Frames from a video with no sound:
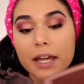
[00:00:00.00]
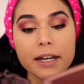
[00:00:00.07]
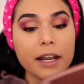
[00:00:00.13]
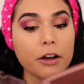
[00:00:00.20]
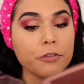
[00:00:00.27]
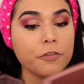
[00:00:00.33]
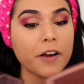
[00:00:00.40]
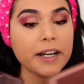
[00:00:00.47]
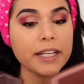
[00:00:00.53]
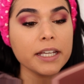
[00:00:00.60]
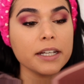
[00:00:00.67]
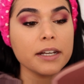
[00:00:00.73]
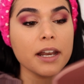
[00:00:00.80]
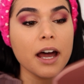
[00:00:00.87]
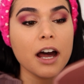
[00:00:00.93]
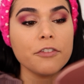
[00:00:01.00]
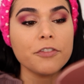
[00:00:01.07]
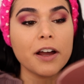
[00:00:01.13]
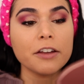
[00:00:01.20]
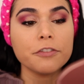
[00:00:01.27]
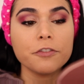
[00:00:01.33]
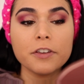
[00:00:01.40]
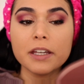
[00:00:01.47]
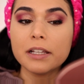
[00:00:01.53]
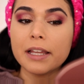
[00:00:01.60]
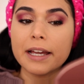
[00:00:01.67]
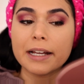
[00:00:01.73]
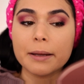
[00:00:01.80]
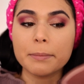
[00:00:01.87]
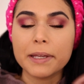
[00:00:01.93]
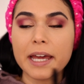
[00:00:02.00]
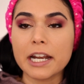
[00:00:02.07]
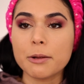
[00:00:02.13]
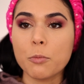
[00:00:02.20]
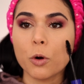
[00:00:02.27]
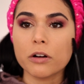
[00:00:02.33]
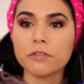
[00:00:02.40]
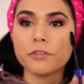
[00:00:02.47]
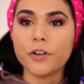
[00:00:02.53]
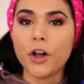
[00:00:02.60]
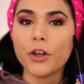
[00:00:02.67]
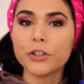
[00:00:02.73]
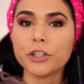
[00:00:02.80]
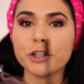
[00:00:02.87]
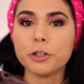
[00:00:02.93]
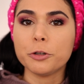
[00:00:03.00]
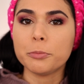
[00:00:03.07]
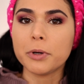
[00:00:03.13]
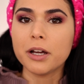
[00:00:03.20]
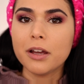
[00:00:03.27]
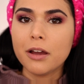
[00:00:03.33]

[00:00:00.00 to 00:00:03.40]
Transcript: Now, funny enough, I feel like I'm getting more volume